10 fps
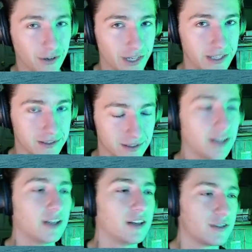is.
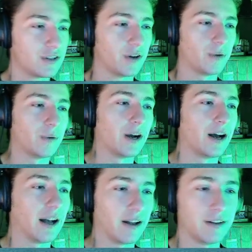So
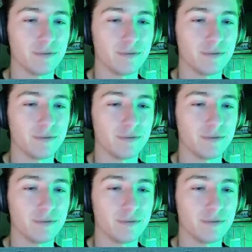if